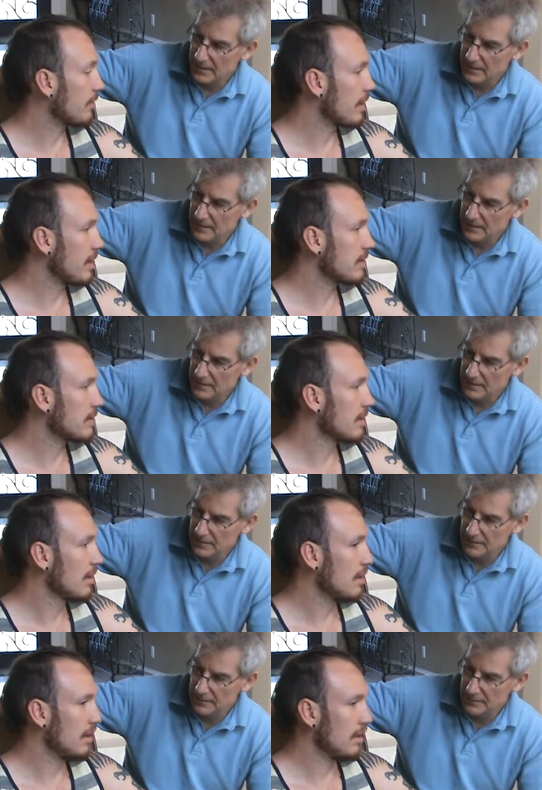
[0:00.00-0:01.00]
Speaker 1: grades.
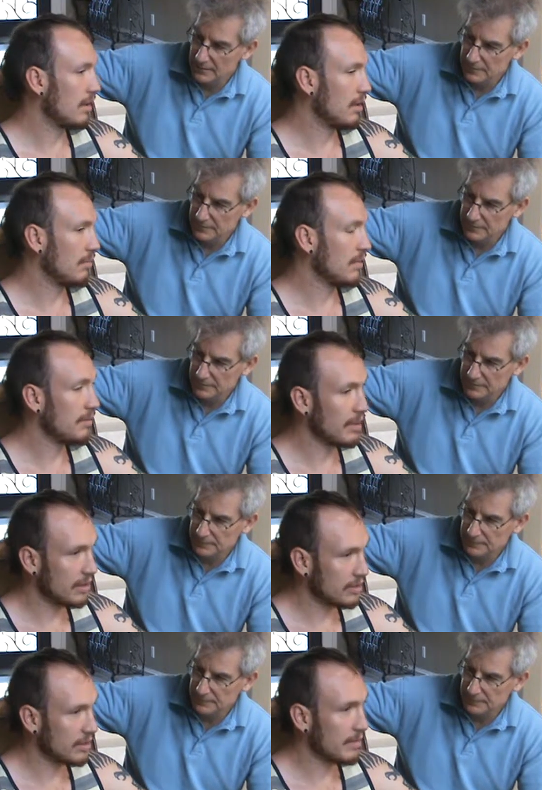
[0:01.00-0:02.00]
Um, I
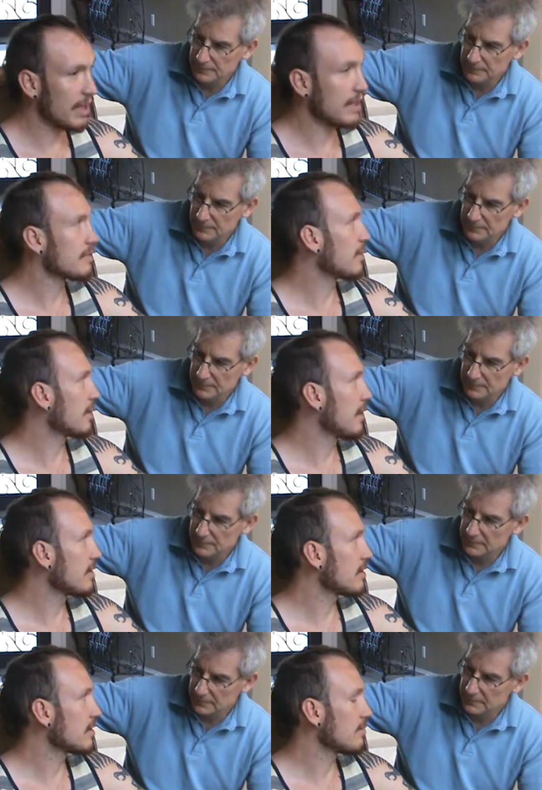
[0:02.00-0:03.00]
managed to pass my
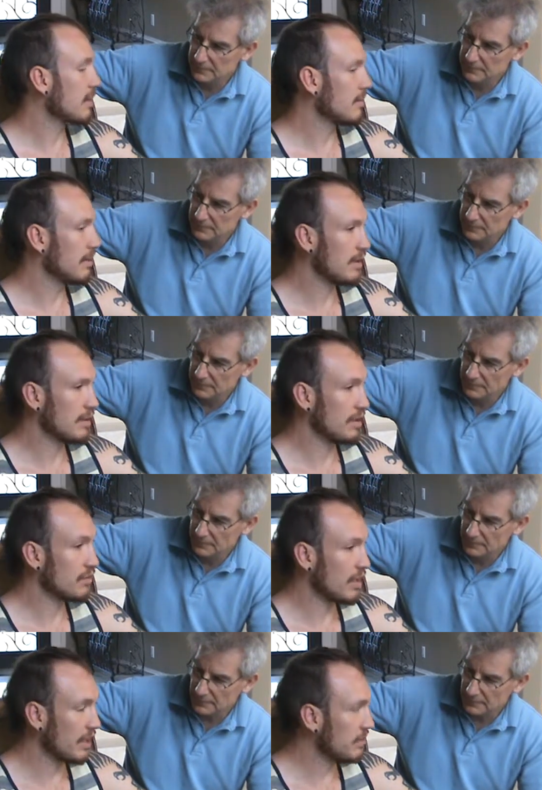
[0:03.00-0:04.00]
classes, but I'd been a
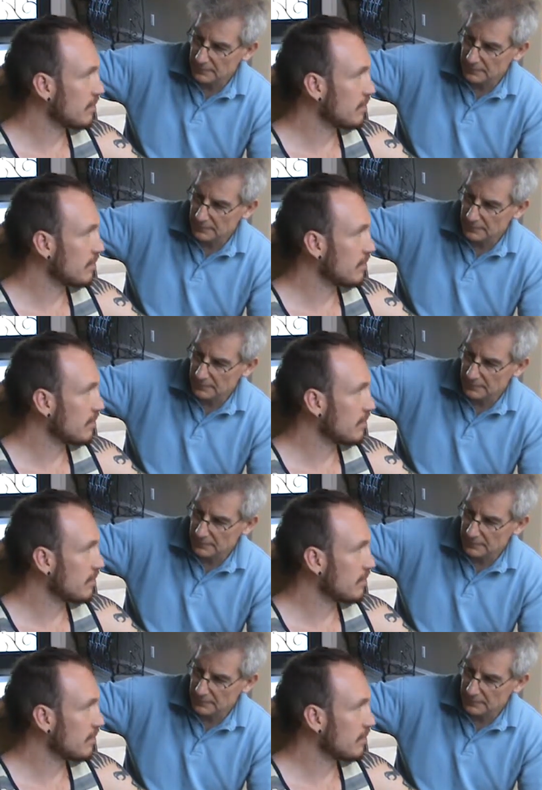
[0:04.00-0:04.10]
straight A